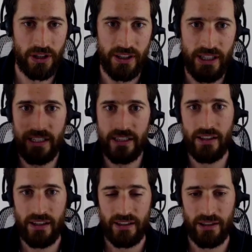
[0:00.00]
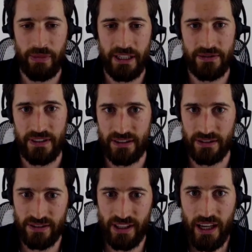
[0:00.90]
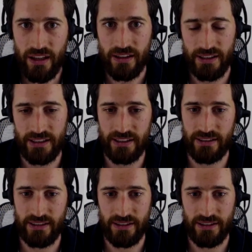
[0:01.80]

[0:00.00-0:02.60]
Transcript: You need the benefits of scale in this